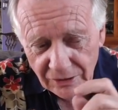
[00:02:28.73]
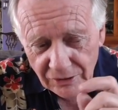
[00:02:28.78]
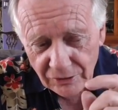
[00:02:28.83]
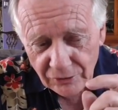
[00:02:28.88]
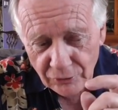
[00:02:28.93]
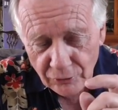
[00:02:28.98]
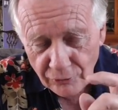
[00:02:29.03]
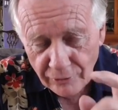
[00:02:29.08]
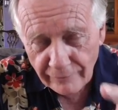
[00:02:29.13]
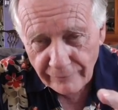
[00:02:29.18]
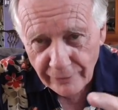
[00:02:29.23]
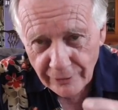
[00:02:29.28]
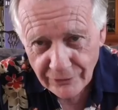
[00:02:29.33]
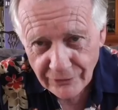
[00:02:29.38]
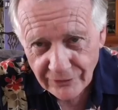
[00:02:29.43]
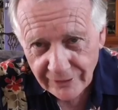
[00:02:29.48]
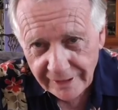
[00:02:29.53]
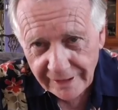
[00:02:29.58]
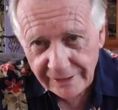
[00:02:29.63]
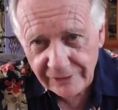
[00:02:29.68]

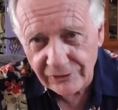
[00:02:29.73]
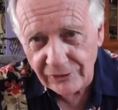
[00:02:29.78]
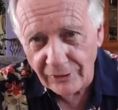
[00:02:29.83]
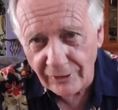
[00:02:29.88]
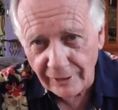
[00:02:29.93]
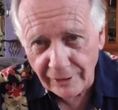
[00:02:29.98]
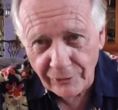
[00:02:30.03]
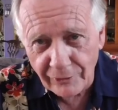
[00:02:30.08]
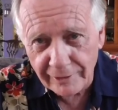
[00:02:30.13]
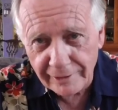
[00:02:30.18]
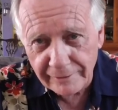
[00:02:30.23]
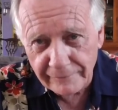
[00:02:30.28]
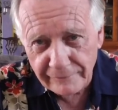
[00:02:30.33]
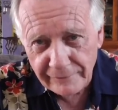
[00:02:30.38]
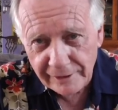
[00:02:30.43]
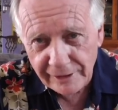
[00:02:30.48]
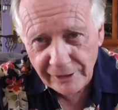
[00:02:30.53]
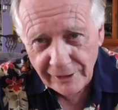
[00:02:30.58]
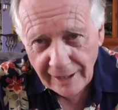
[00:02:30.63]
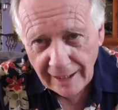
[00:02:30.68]
Universities are going to
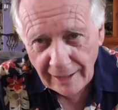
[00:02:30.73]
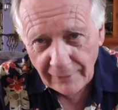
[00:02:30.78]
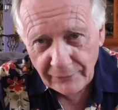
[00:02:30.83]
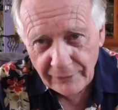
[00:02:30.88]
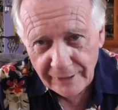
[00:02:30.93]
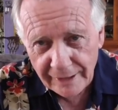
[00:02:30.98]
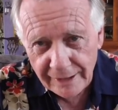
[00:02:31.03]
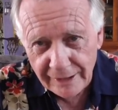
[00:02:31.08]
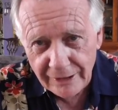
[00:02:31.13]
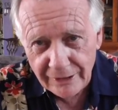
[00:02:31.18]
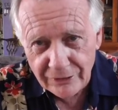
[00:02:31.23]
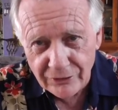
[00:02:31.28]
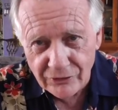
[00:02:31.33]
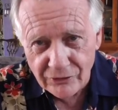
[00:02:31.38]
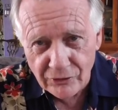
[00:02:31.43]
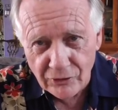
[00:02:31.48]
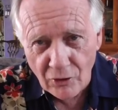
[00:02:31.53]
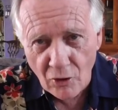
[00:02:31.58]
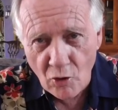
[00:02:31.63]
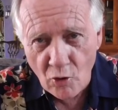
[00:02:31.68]
figure out that it is
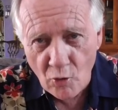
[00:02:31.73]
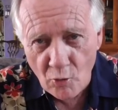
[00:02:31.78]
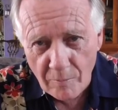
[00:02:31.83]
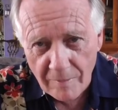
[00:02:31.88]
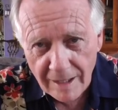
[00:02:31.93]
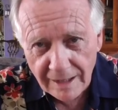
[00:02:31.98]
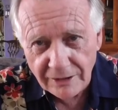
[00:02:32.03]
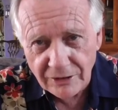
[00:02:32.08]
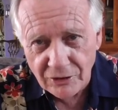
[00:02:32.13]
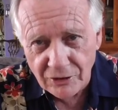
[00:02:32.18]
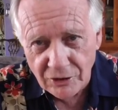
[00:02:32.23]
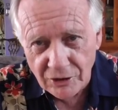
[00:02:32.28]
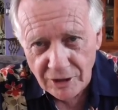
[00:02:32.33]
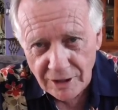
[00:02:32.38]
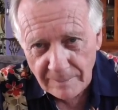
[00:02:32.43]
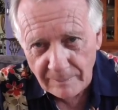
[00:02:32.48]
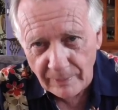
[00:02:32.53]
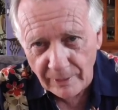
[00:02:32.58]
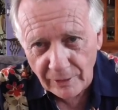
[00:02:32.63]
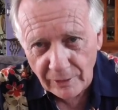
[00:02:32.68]
so much
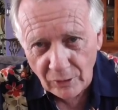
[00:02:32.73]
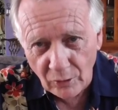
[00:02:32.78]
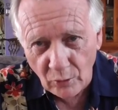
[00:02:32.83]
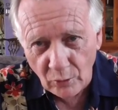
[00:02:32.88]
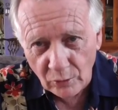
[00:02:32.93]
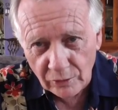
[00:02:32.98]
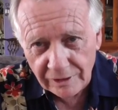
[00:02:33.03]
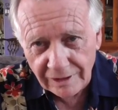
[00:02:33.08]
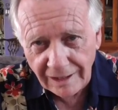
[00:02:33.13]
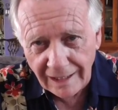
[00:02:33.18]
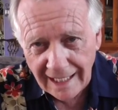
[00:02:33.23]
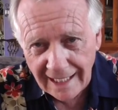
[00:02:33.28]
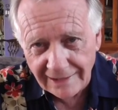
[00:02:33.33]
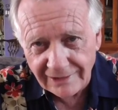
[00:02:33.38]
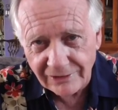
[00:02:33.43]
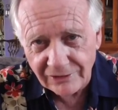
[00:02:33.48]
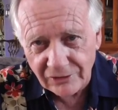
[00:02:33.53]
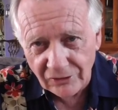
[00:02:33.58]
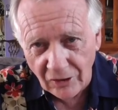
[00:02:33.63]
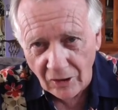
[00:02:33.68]
cheaper to hold
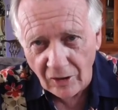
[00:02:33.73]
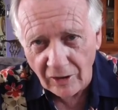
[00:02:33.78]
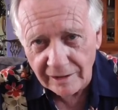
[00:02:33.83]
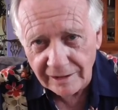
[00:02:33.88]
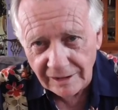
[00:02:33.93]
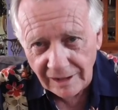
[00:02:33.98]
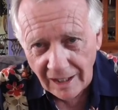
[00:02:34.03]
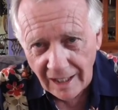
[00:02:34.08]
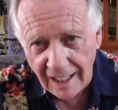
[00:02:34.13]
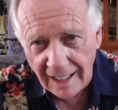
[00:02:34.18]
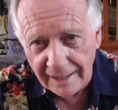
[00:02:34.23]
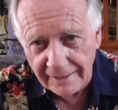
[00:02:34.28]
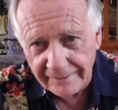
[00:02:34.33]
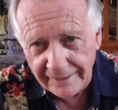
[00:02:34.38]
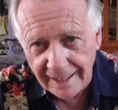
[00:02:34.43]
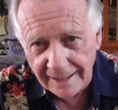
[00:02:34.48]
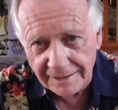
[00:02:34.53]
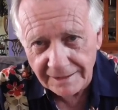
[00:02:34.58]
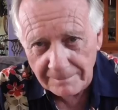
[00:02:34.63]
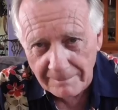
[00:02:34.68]
classes online
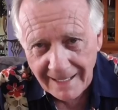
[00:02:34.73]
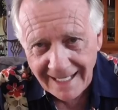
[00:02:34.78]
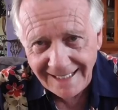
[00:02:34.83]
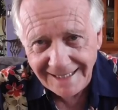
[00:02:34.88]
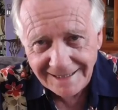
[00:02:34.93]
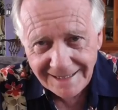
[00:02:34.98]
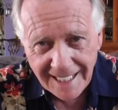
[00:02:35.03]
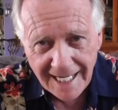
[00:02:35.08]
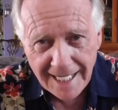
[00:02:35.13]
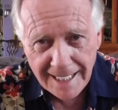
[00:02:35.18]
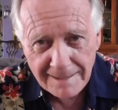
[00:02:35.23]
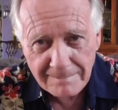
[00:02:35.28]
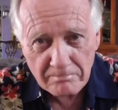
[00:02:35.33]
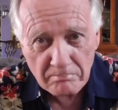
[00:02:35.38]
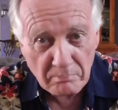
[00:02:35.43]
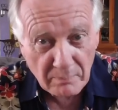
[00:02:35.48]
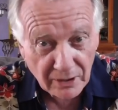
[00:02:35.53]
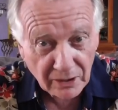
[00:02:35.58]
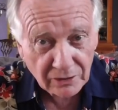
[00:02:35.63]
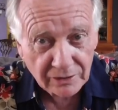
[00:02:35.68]
than to maintain
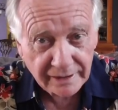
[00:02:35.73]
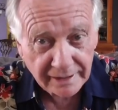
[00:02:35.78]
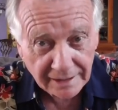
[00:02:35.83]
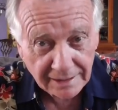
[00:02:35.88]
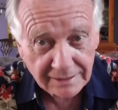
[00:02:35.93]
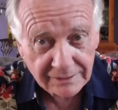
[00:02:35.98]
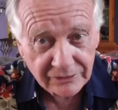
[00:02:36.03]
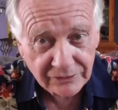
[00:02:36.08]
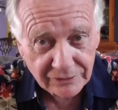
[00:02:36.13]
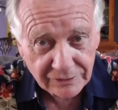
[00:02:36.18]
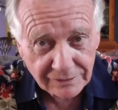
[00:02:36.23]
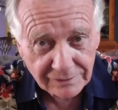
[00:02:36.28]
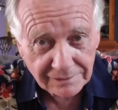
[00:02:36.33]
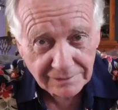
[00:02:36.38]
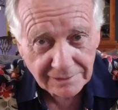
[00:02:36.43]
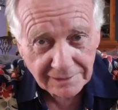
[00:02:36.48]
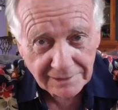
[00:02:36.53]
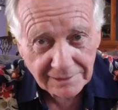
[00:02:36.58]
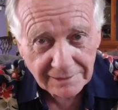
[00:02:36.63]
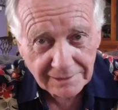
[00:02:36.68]
buildings
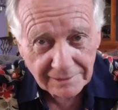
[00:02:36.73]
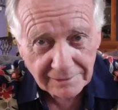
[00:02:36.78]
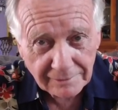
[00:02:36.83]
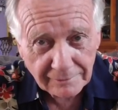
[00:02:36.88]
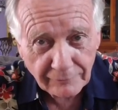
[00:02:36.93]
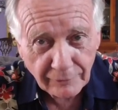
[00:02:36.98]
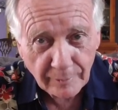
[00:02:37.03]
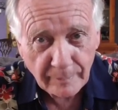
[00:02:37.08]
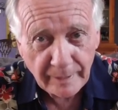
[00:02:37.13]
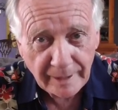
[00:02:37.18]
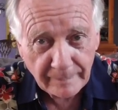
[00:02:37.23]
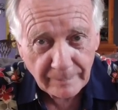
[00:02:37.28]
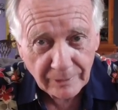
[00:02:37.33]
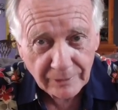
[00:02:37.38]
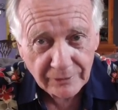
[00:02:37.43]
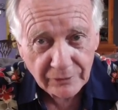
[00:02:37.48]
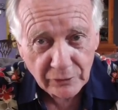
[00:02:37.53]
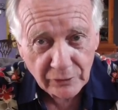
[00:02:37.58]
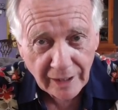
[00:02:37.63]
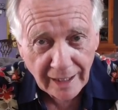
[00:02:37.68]
for people
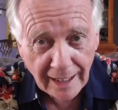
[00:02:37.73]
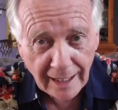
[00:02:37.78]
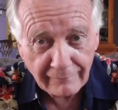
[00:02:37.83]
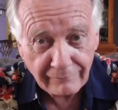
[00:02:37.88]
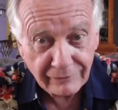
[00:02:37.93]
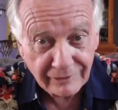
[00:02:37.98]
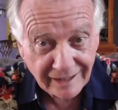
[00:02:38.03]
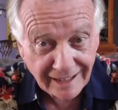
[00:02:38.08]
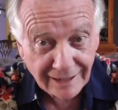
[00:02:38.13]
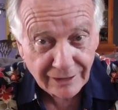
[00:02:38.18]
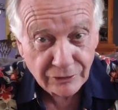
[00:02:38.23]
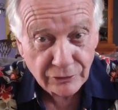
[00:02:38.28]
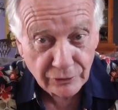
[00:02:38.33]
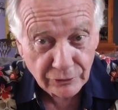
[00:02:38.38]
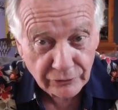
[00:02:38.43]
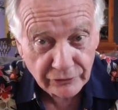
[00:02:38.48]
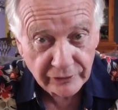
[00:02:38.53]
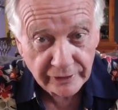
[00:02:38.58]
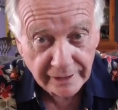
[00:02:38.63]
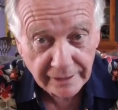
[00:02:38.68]
to have
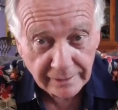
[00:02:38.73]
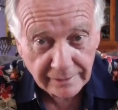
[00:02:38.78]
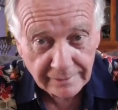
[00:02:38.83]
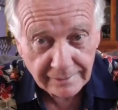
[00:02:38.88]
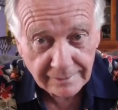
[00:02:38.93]
lectures in.